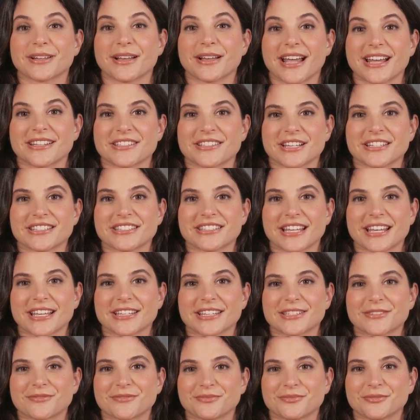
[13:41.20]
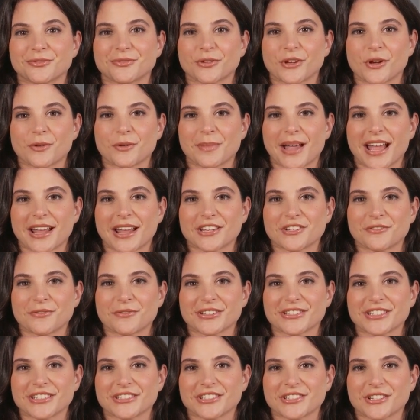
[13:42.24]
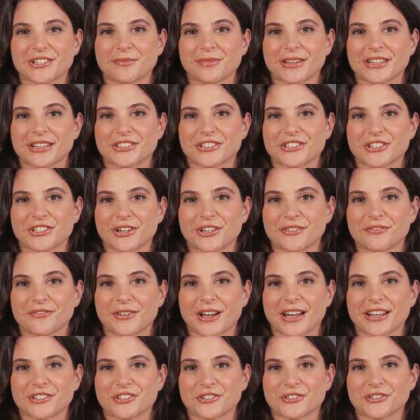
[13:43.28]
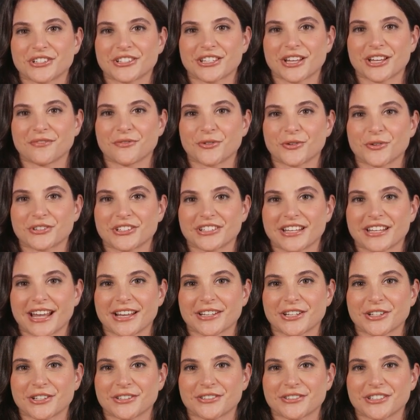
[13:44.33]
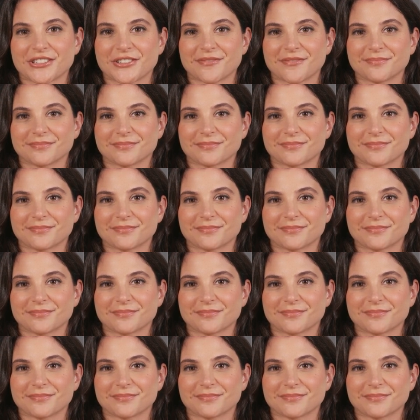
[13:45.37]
As I said, your management system is certified to several standards.